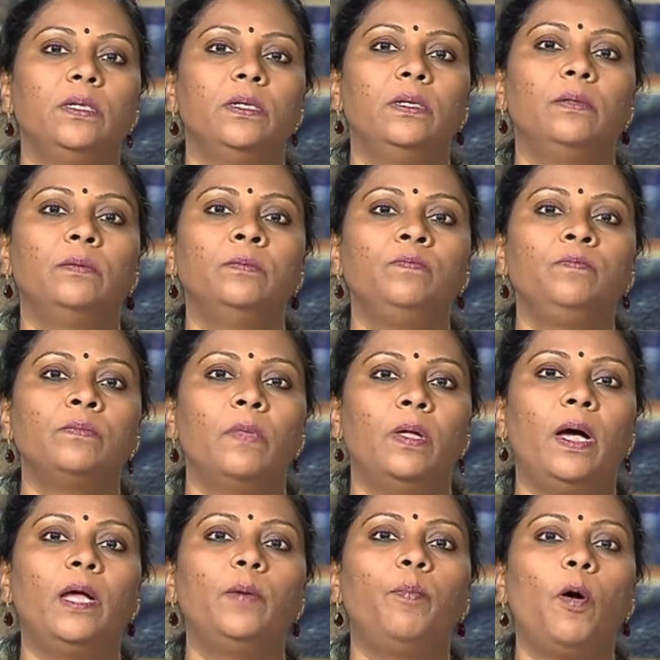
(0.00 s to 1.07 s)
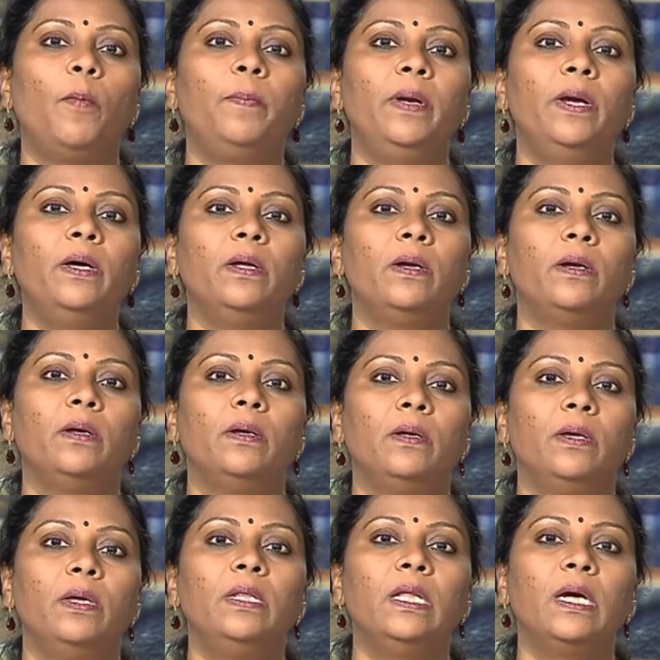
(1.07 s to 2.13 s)
are popular
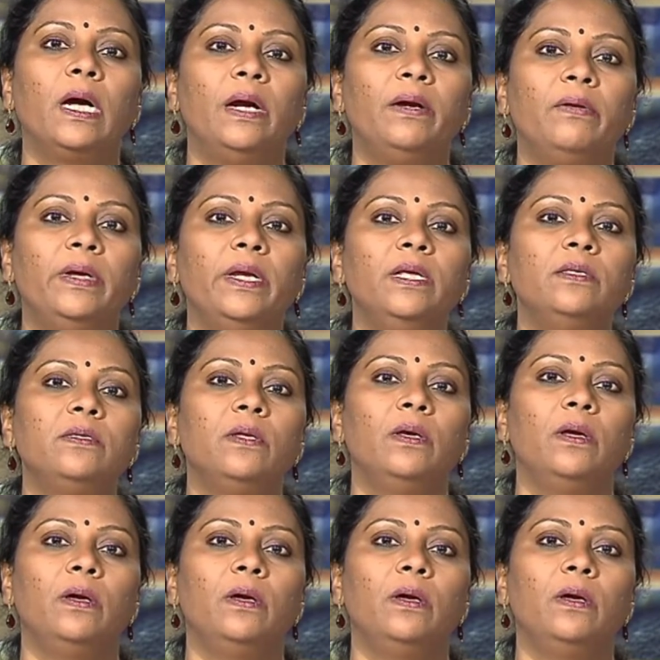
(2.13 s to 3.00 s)
in the countries